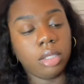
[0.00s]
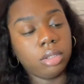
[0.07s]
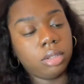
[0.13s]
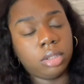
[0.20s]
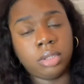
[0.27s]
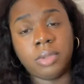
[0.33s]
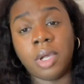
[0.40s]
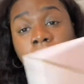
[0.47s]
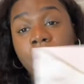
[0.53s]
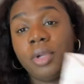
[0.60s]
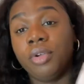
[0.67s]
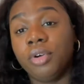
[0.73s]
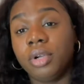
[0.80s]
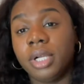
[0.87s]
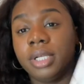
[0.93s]
Just come on
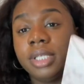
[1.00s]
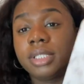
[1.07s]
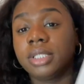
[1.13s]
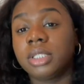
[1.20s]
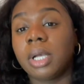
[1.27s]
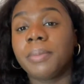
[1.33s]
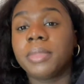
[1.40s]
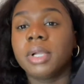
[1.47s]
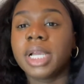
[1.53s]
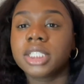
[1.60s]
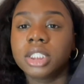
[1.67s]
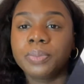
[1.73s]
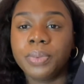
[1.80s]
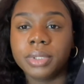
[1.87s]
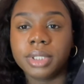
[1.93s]
note, and this is, I'm gonna
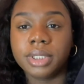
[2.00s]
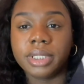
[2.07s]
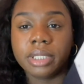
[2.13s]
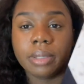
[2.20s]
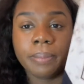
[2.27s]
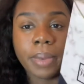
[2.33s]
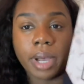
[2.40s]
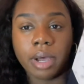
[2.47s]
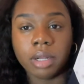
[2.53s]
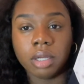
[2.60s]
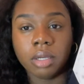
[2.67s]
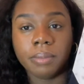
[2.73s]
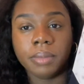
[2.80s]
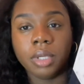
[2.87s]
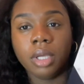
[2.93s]
actually put this at the
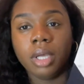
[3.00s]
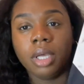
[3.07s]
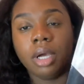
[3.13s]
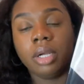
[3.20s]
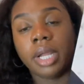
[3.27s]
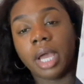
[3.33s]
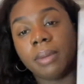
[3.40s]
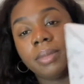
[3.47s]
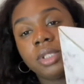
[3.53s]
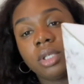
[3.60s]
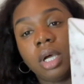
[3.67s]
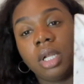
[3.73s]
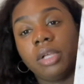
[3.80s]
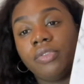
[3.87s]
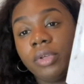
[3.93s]
bottom on
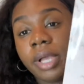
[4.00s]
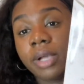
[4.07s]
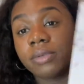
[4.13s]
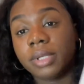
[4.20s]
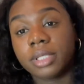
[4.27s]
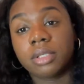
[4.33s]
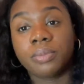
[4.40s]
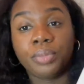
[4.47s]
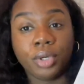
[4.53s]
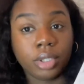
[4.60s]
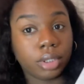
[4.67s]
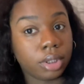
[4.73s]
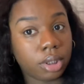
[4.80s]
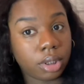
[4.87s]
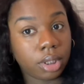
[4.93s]
Amazon if you guys would like to
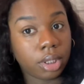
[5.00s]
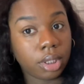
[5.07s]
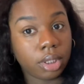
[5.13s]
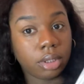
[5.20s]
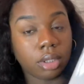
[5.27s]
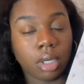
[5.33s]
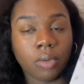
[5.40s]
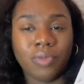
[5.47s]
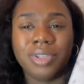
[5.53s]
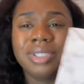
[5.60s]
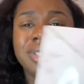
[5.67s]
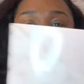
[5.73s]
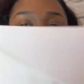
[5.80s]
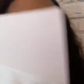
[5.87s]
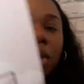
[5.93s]
purchase this. But
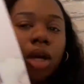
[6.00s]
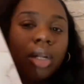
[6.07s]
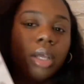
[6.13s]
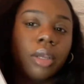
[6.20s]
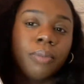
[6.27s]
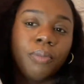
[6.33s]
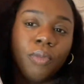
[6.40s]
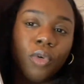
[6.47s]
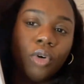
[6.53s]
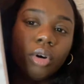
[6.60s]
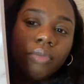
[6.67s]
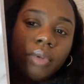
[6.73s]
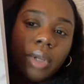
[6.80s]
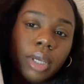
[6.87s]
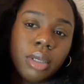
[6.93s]
this is probably like more
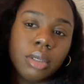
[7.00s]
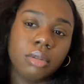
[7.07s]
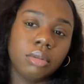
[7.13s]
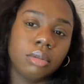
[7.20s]
of like,